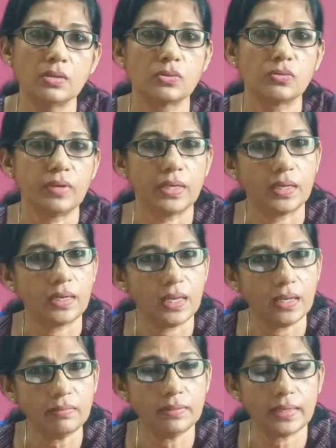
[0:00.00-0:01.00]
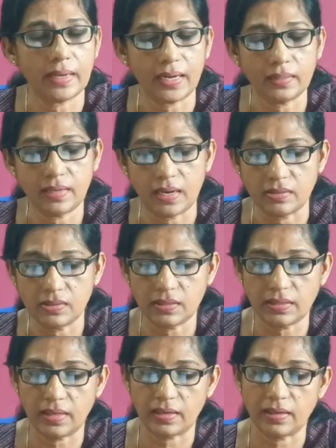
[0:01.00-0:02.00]
So we can give the correct answer
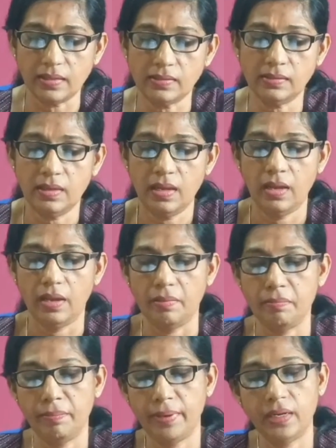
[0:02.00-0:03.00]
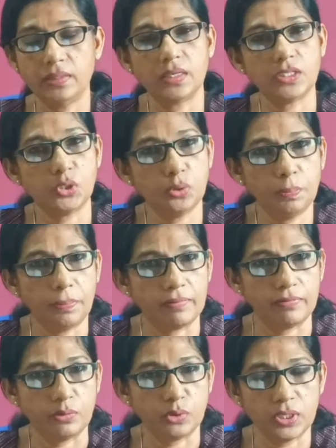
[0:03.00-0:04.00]
here as impaired tissue
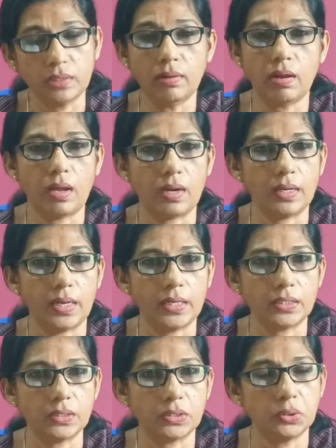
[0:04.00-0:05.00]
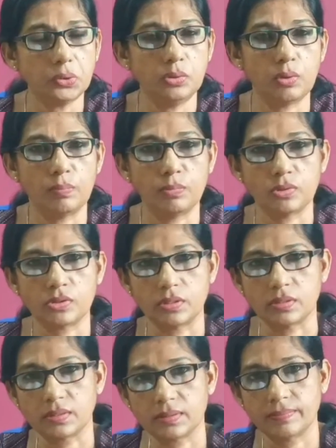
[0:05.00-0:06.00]
perfusion related to
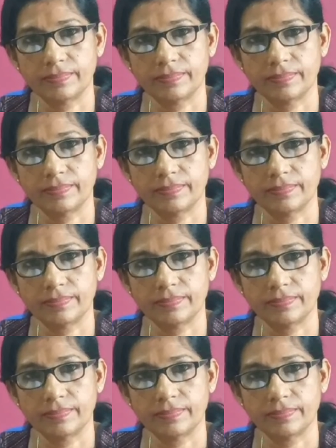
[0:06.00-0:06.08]
thrombosis.